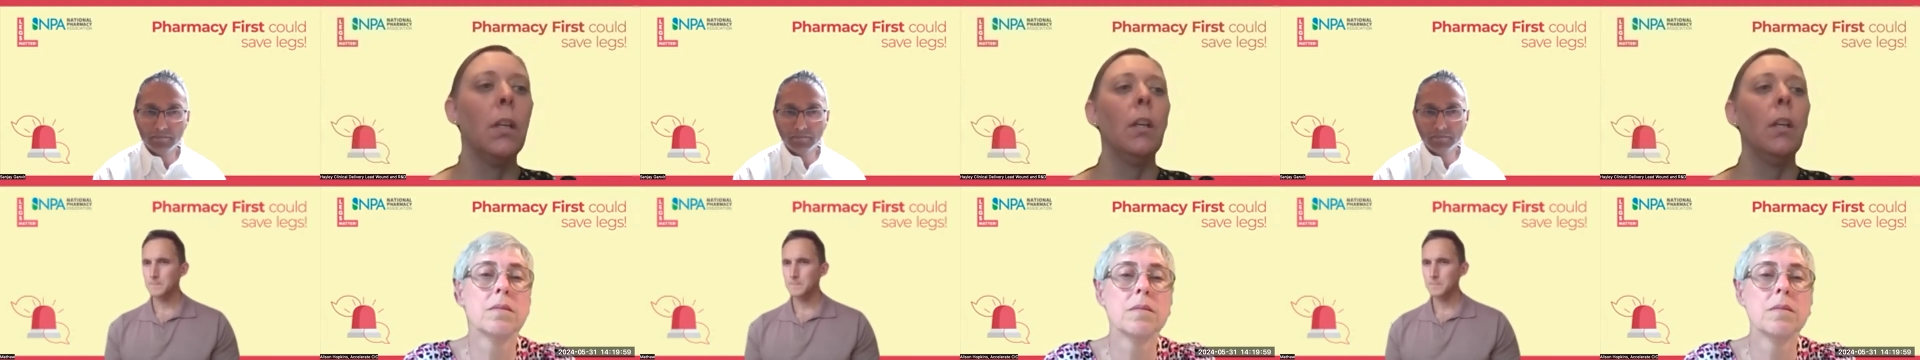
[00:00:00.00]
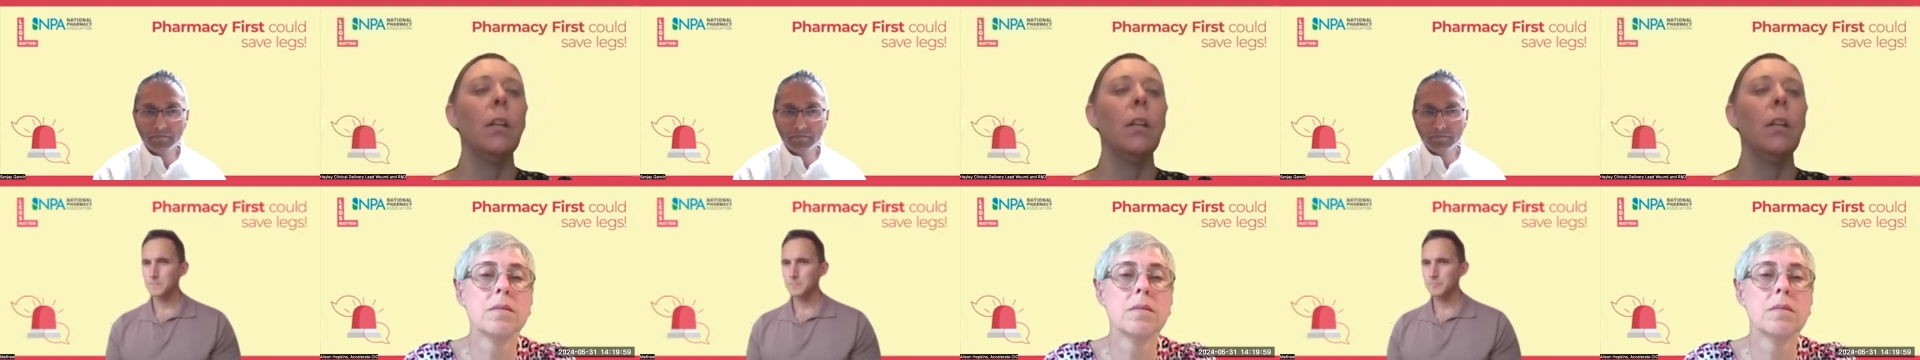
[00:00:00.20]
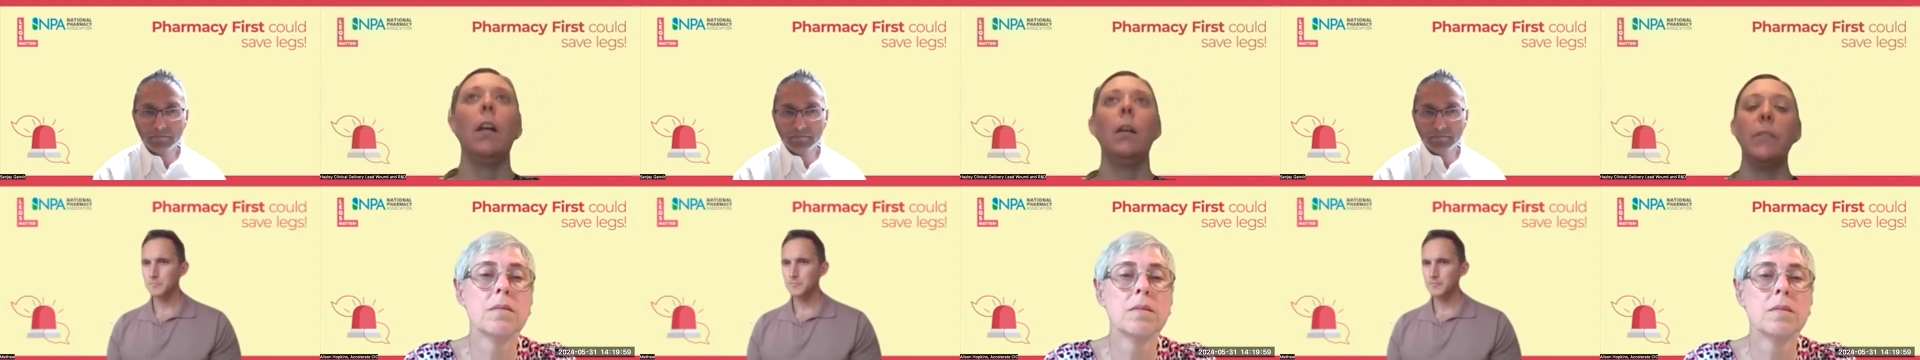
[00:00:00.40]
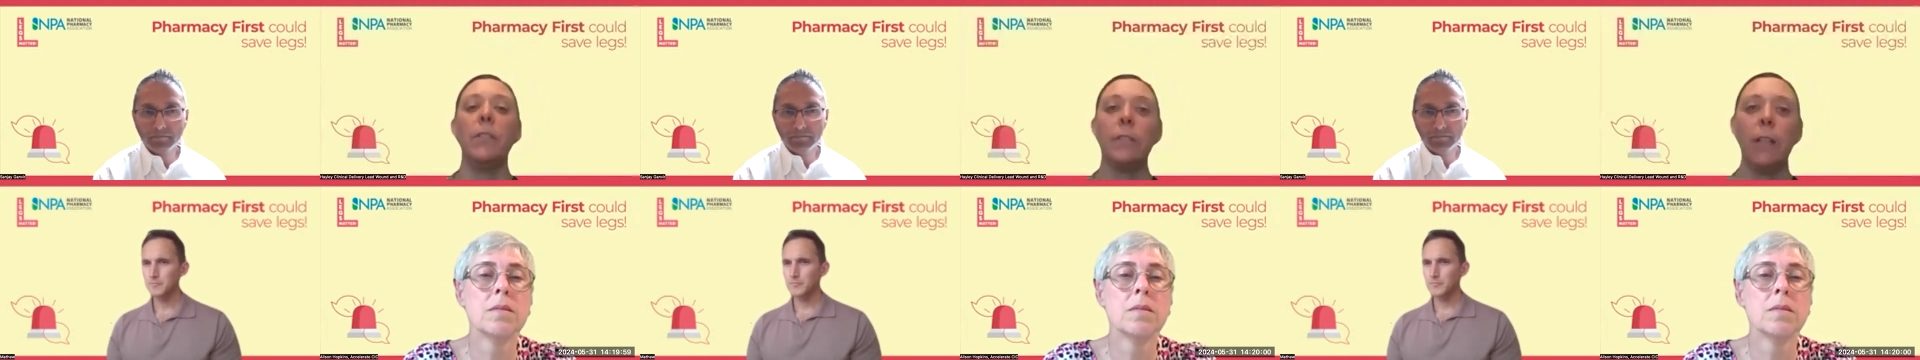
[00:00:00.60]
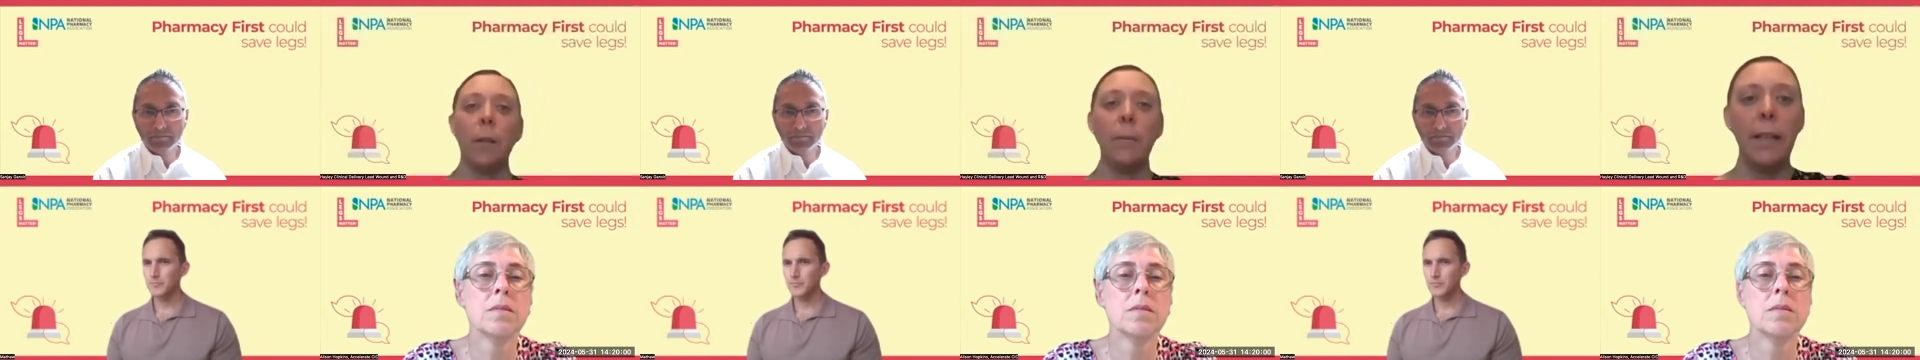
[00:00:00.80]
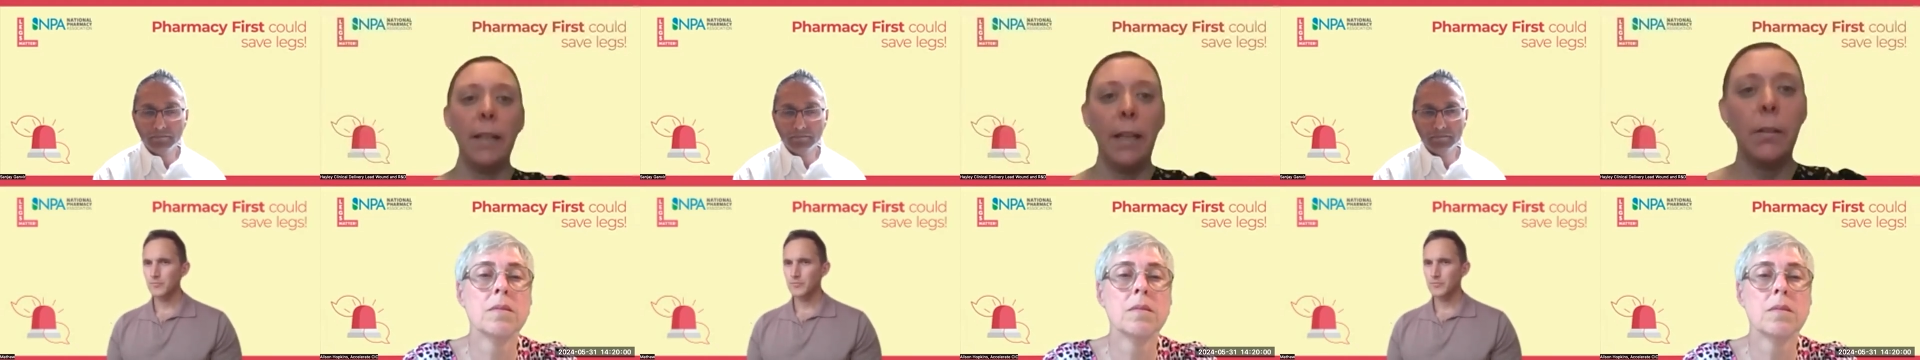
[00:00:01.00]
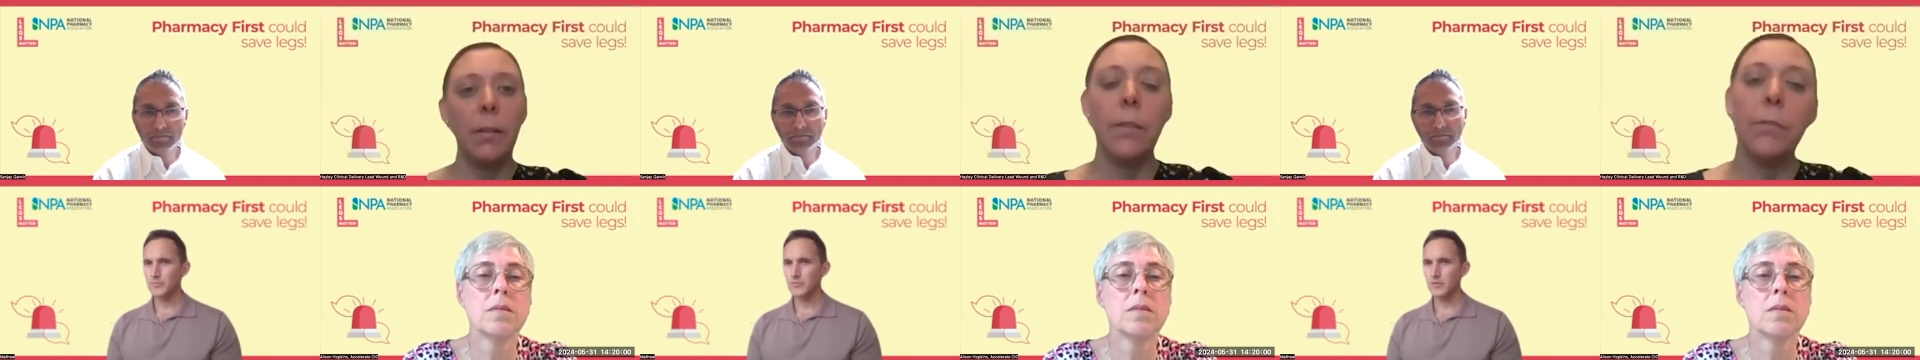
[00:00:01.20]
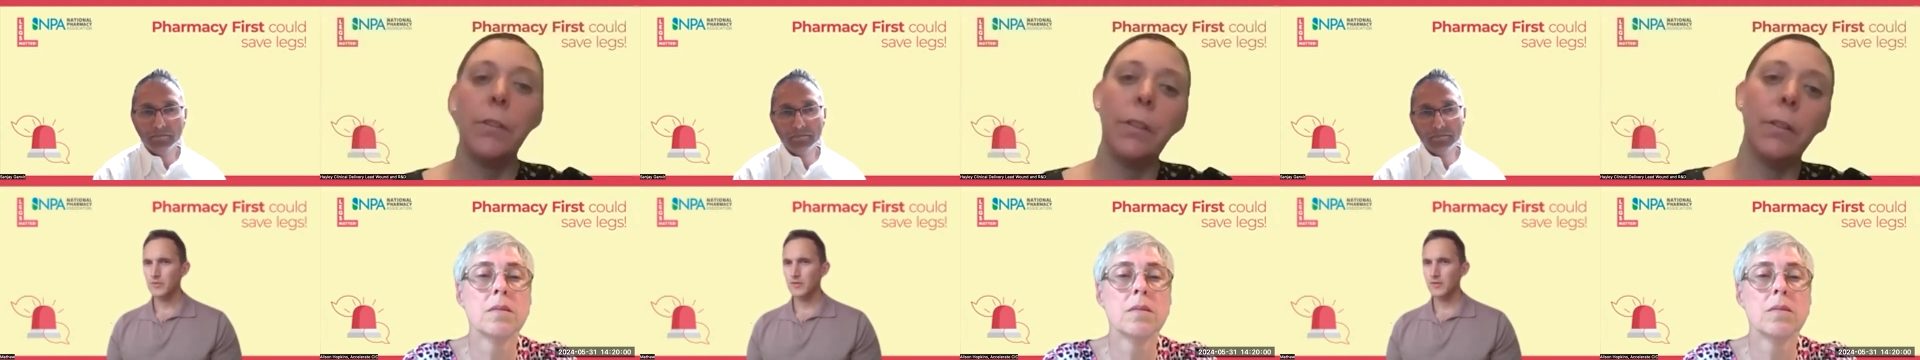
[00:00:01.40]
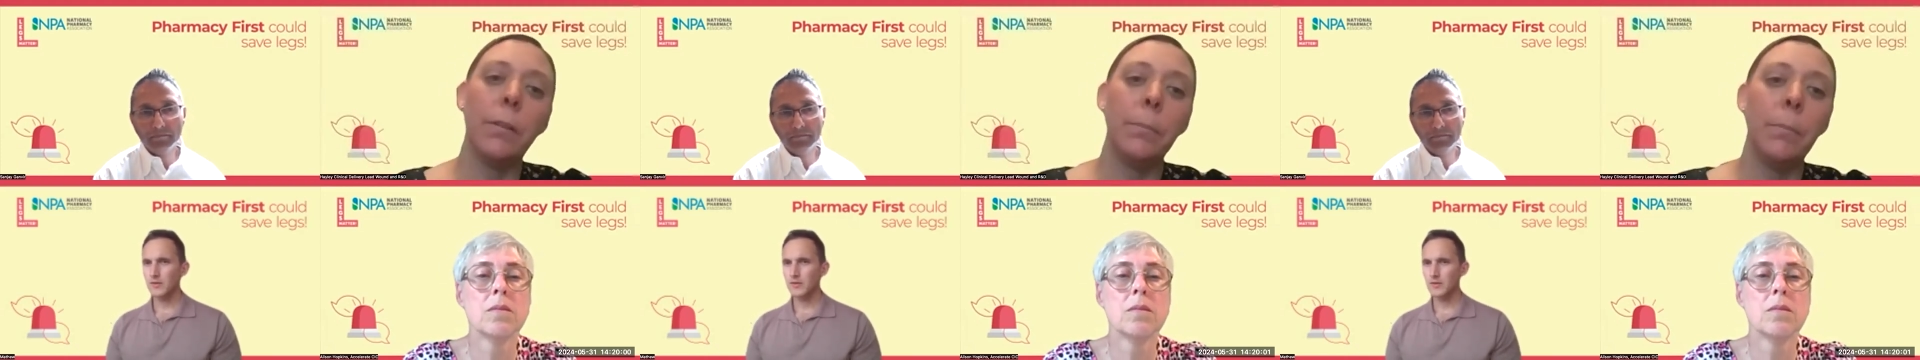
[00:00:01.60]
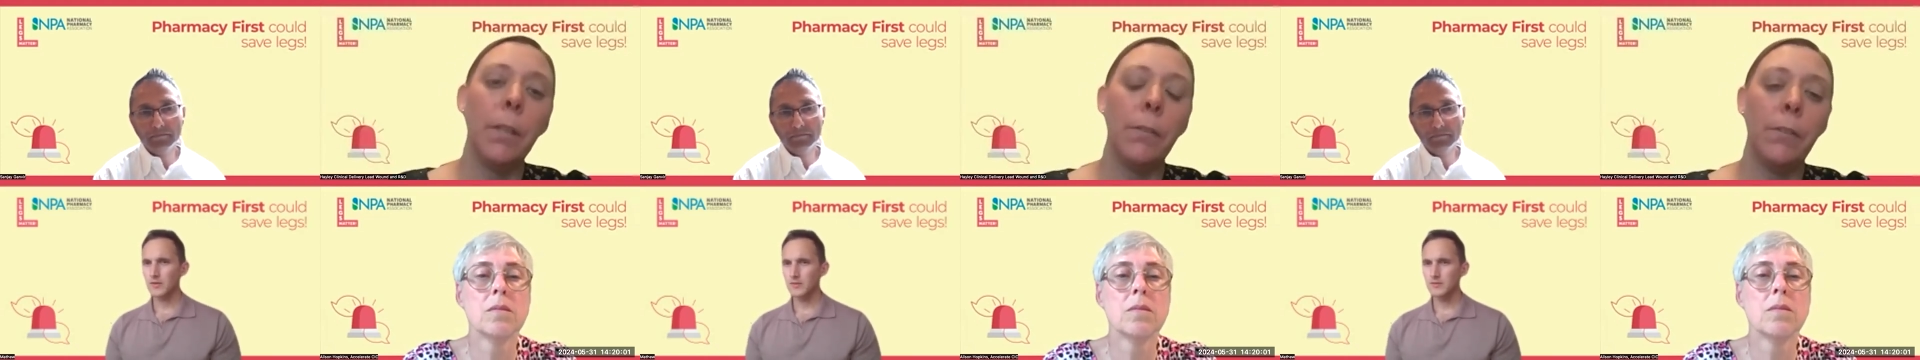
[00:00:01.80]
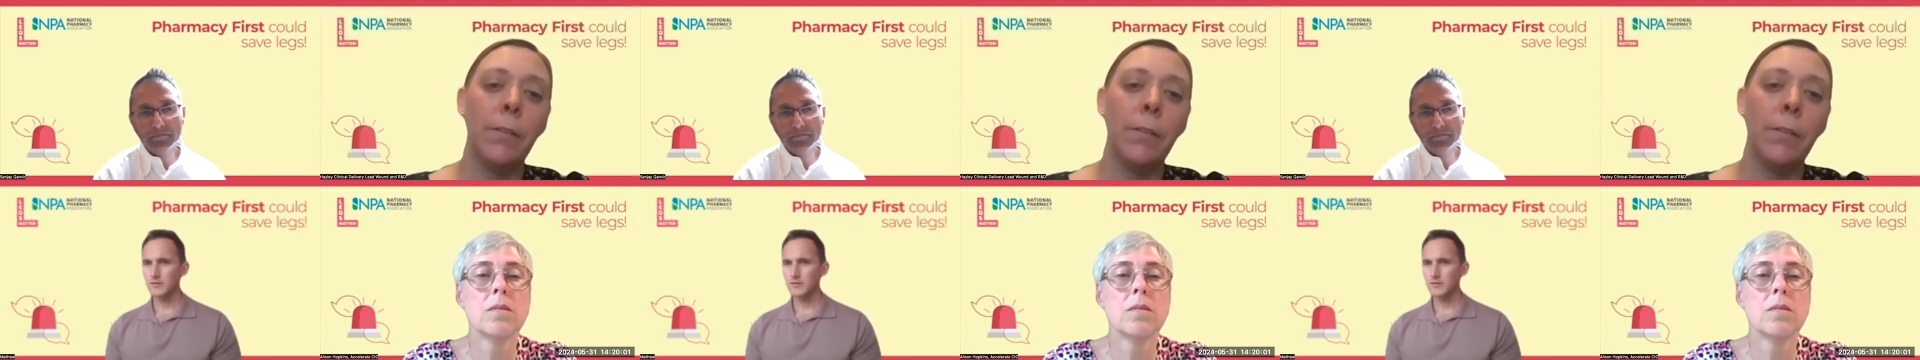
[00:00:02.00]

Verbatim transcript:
Speaker 1: Uh, so again, if you if you